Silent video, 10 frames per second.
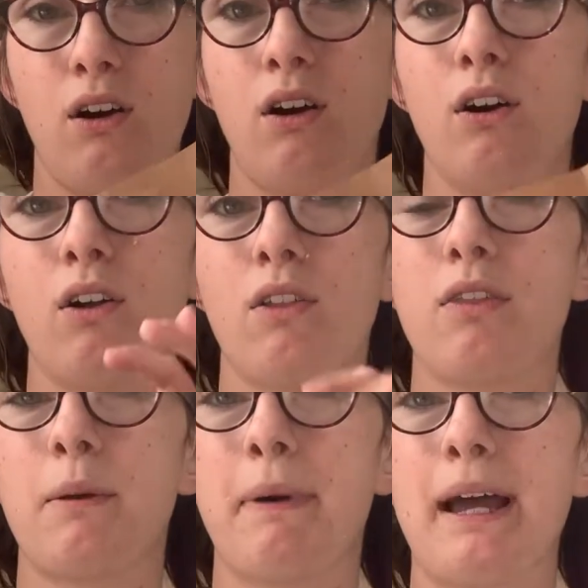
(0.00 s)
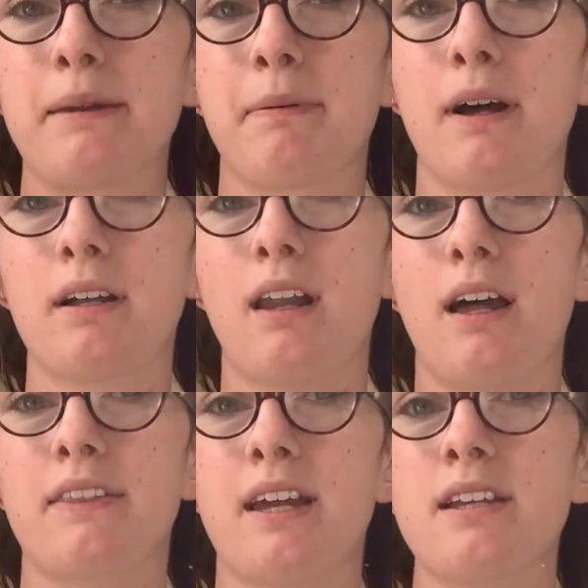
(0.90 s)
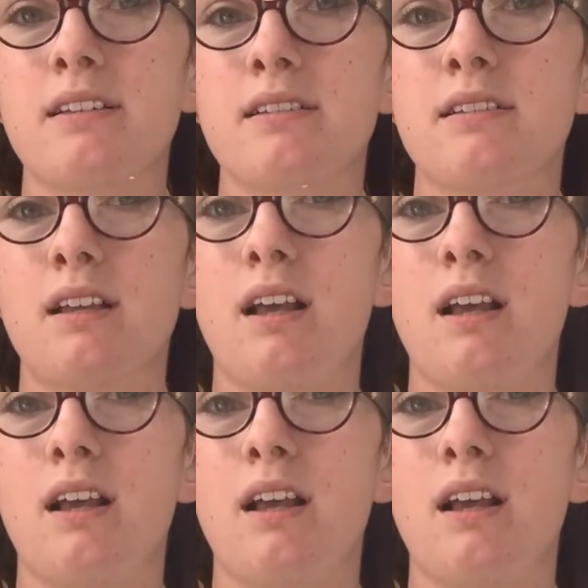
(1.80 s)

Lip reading: on the paper like this,